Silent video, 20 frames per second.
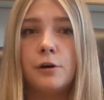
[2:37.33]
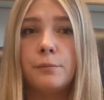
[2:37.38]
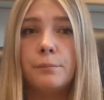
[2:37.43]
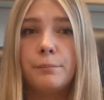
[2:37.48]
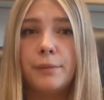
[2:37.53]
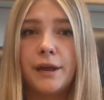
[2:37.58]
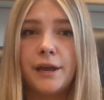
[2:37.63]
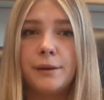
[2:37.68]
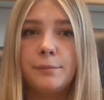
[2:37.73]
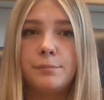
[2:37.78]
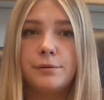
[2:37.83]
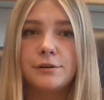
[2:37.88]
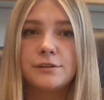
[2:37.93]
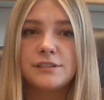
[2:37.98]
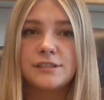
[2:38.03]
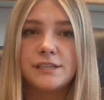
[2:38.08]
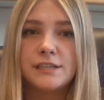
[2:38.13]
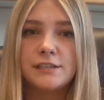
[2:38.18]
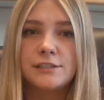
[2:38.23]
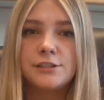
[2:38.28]
obey
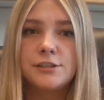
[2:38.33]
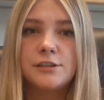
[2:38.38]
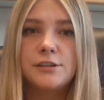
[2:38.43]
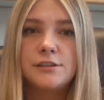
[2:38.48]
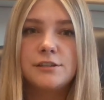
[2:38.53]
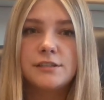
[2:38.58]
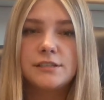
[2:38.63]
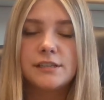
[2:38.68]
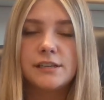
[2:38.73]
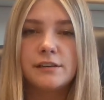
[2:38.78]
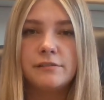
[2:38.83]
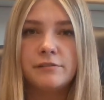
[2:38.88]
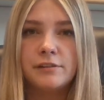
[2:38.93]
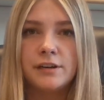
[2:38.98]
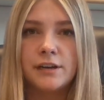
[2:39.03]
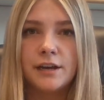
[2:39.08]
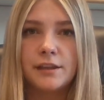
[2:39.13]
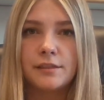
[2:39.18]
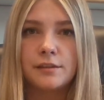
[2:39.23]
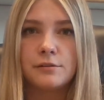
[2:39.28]
procedures
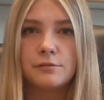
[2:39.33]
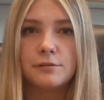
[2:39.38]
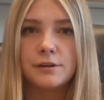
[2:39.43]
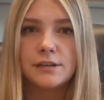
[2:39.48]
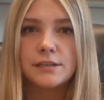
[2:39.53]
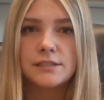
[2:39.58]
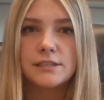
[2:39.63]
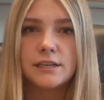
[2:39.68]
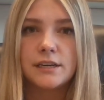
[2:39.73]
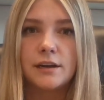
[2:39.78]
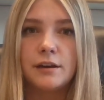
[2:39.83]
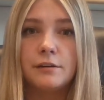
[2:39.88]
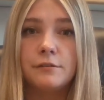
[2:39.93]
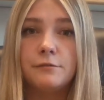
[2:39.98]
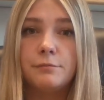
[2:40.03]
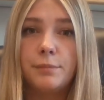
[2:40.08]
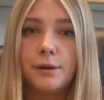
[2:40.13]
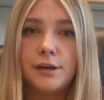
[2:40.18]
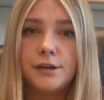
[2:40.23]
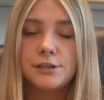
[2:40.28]
even at the risk
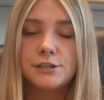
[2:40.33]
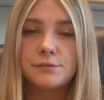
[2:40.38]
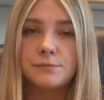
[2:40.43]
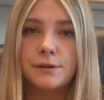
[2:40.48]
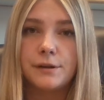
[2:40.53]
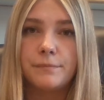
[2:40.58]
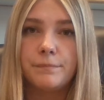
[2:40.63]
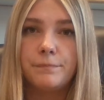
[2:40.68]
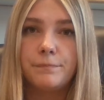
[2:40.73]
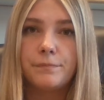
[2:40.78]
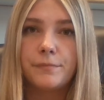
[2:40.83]
of punishment.